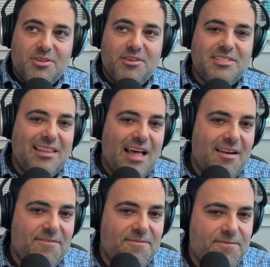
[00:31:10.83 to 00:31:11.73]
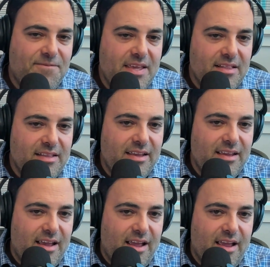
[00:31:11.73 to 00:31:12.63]
there's a lot of
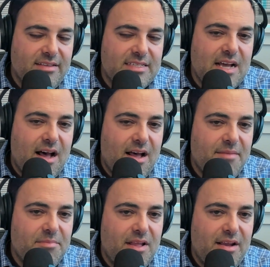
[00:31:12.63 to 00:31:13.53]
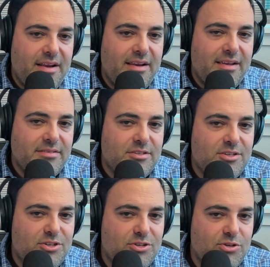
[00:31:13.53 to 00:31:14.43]
feeling and timeline and
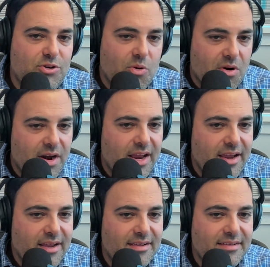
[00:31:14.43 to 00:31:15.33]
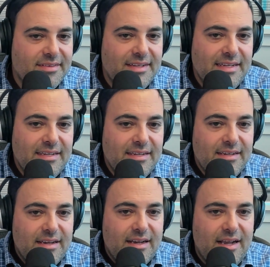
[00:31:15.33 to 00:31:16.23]
story
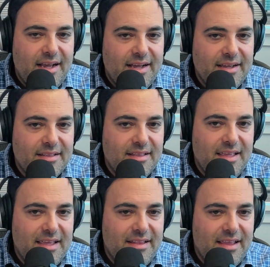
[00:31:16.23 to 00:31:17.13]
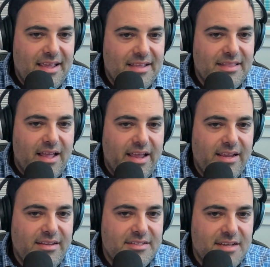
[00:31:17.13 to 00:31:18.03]
in
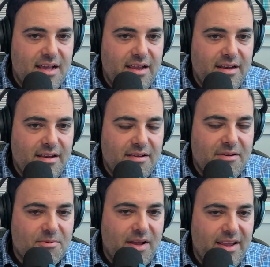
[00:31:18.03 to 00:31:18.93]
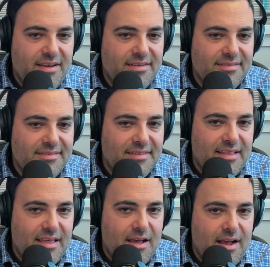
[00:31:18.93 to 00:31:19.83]
lighting design, right?
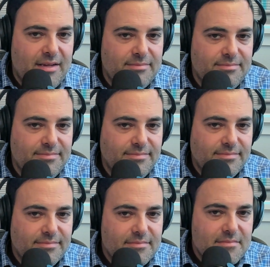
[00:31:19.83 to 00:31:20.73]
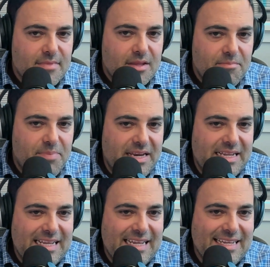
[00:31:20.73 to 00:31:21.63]

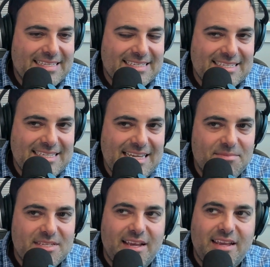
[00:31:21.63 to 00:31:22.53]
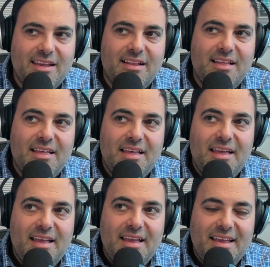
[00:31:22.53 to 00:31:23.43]
But it seems like
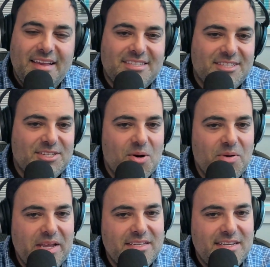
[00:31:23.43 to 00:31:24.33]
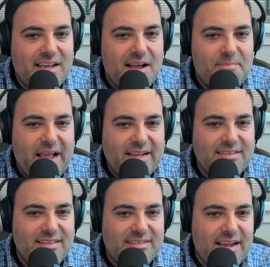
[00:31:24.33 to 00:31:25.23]
it's so easy to come back
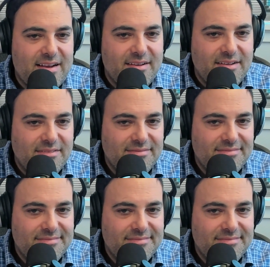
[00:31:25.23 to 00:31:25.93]
to the technical.